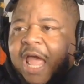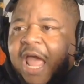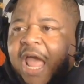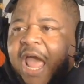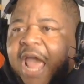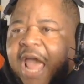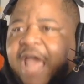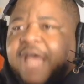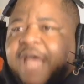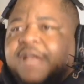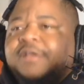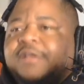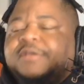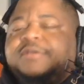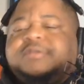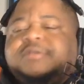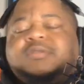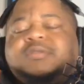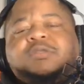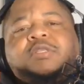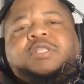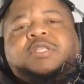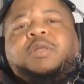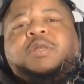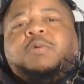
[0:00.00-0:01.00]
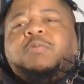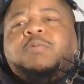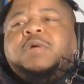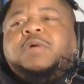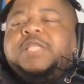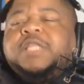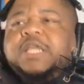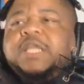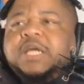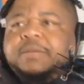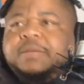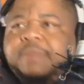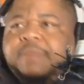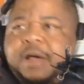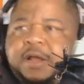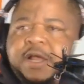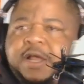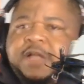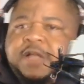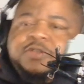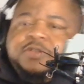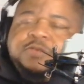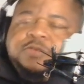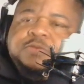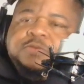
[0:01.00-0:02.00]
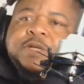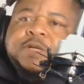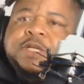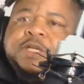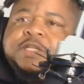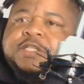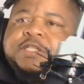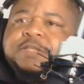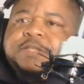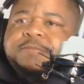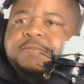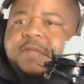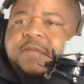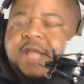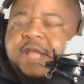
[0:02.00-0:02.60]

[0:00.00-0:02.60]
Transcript: And the one thing about Angel Reese